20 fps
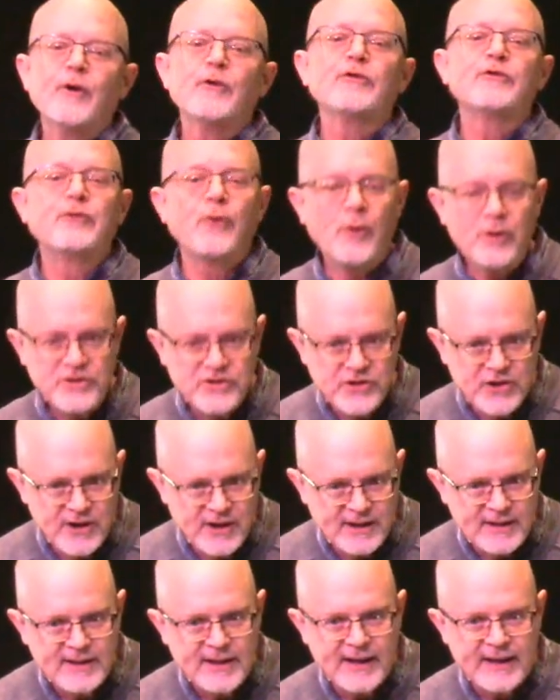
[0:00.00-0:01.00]

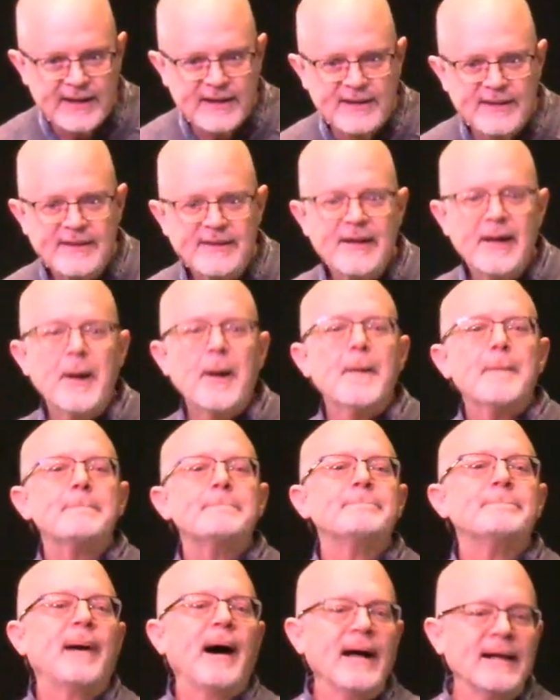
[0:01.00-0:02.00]
fortunately,
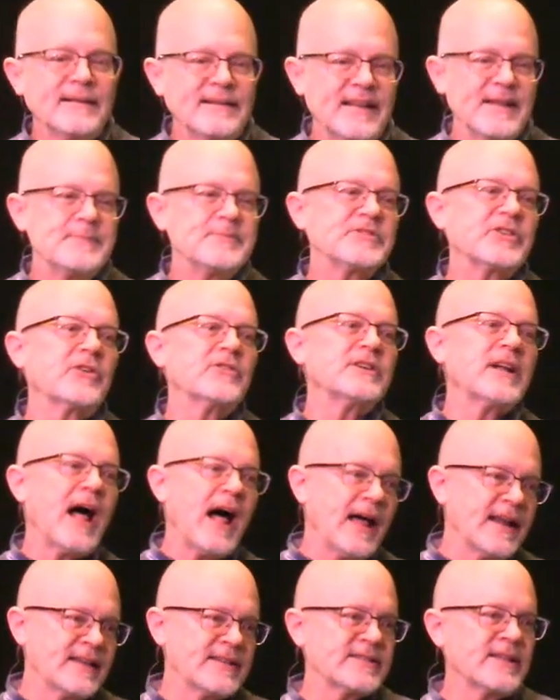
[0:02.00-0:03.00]
my lips are
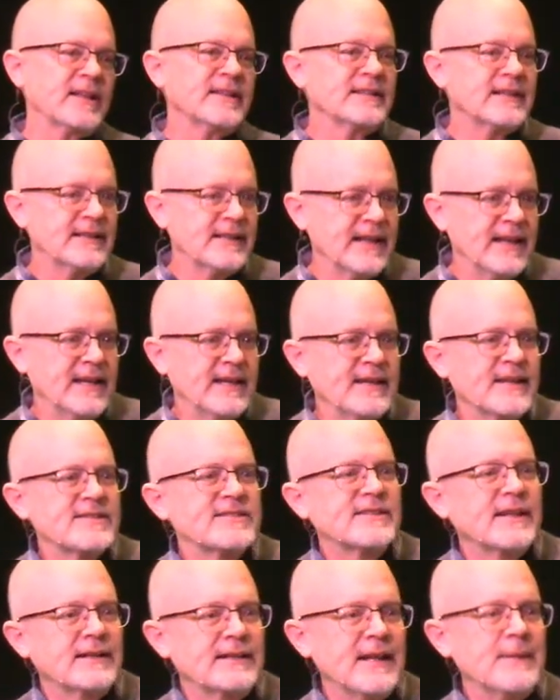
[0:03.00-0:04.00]
not as unclean
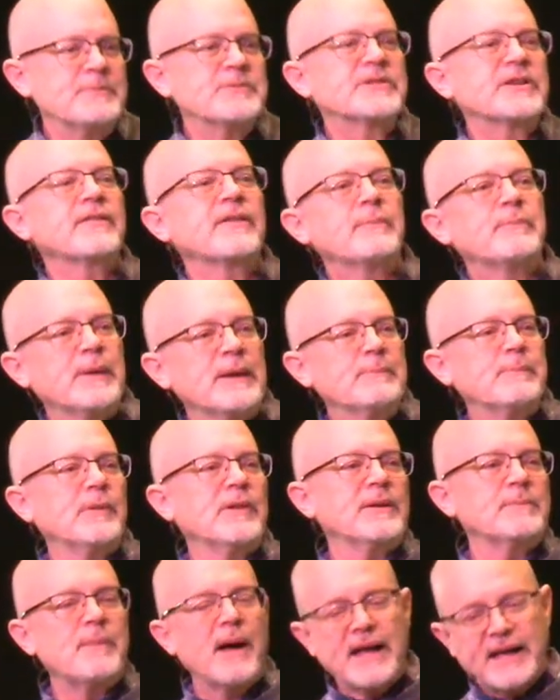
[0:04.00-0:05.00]
as the lips of the
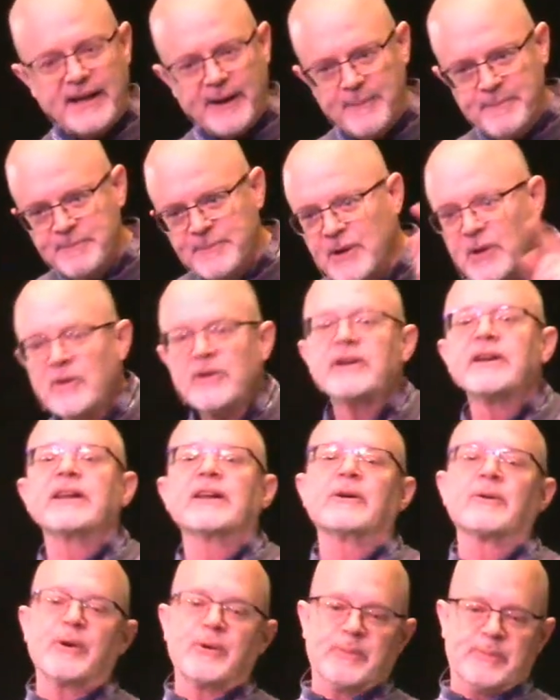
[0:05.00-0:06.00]
people in my
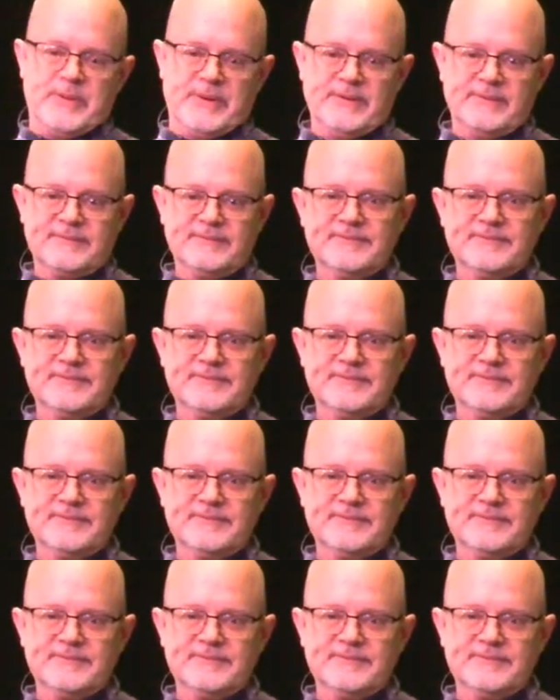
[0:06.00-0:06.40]
community group.